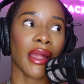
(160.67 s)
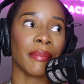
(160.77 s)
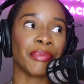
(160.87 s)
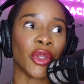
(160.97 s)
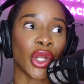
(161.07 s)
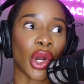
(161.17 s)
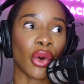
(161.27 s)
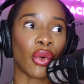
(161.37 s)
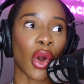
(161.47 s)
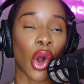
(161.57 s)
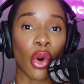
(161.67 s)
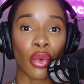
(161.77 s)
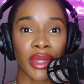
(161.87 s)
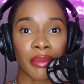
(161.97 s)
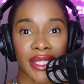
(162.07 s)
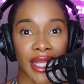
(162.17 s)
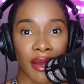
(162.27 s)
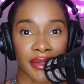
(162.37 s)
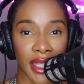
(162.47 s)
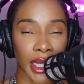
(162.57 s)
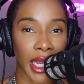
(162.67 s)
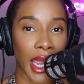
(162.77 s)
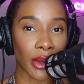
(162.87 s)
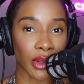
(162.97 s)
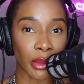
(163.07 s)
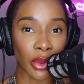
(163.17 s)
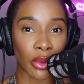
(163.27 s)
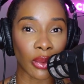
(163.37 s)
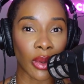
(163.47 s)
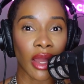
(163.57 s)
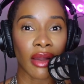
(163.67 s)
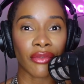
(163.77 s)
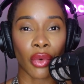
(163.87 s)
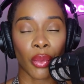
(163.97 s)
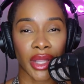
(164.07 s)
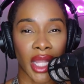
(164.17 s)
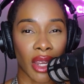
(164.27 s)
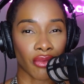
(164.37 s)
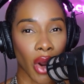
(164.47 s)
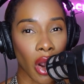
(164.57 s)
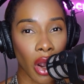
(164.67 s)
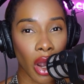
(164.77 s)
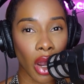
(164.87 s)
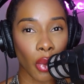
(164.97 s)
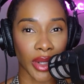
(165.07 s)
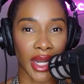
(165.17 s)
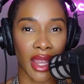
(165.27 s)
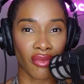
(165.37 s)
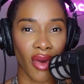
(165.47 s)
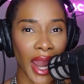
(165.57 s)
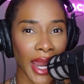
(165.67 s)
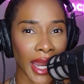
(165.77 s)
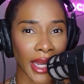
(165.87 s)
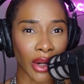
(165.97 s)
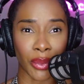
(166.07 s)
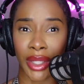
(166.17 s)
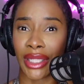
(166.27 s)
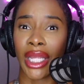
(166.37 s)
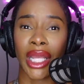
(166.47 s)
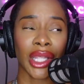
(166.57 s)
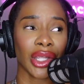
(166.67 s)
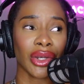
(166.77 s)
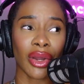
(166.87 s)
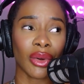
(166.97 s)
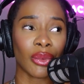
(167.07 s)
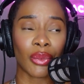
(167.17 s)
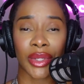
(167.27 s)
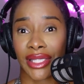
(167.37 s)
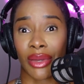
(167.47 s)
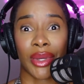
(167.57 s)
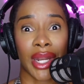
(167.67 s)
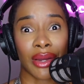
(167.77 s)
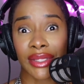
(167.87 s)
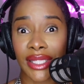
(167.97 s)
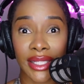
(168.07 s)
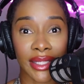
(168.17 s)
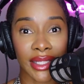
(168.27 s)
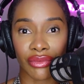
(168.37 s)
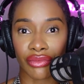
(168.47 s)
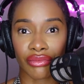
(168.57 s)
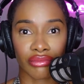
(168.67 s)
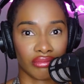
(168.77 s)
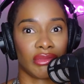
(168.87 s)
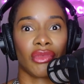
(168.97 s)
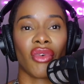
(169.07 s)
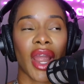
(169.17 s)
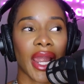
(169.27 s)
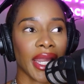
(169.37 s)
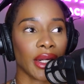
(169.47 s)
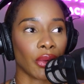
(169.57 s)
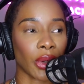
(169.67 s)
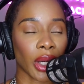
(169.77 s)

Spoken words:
you know, hold themselves accountable for when they're wrong, when they're right, or when, you know, when someone else is right, or,